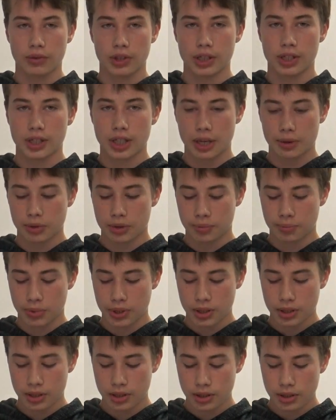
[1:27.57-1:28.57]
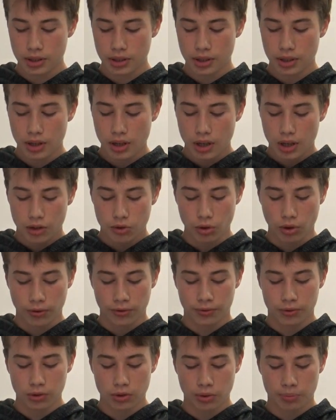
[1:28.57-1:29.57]
the same species, no
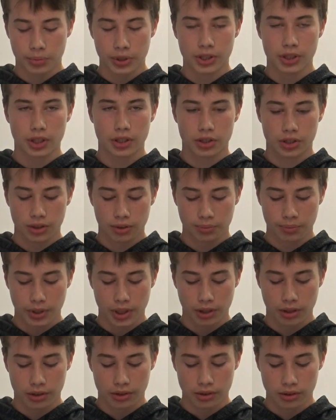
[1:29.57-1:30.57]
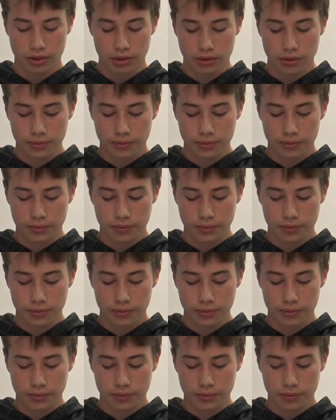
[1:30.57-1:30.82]
food or potential predator,